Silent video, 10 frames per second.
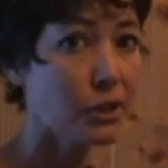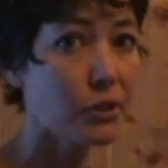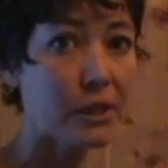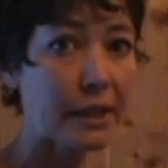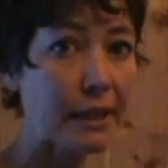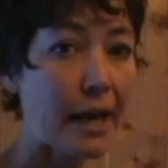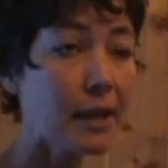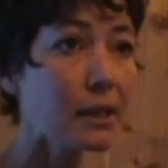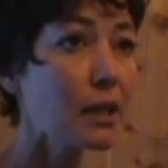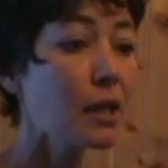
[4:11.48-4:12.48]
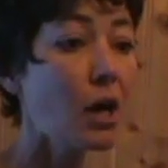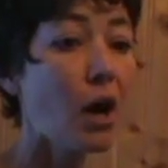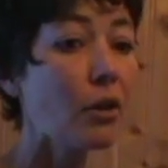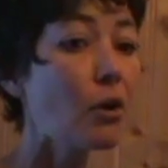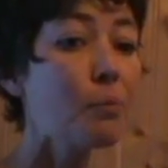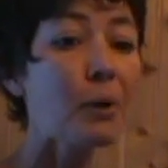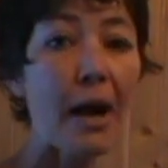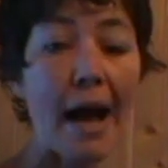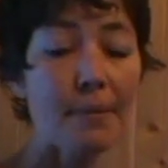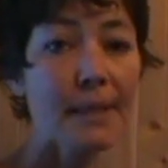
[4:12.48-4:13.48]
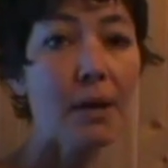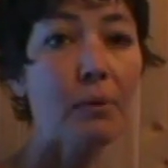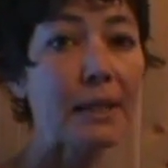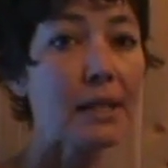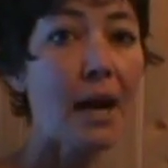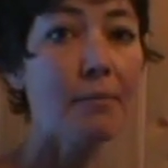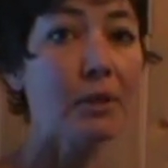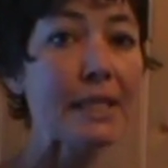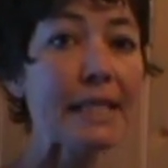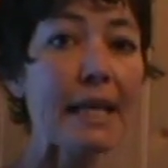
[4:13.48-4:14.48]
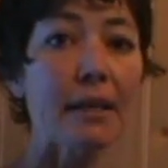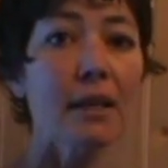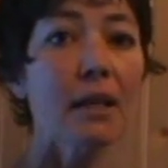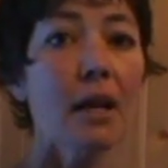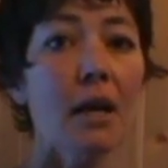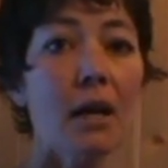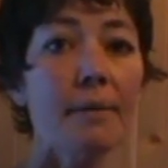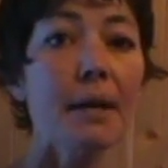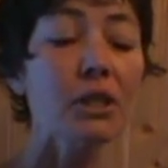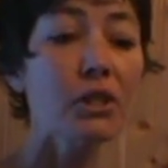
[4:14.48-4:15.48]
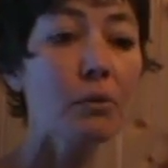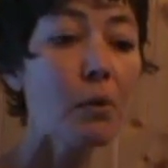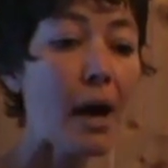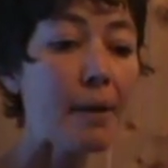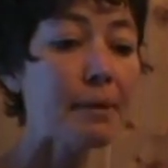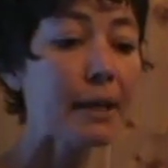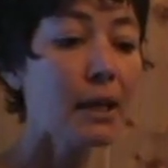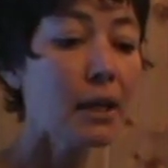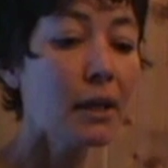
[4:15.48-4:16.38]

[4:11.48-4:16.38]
choosing that, although perhaps at one time we did. I'm not sure why, but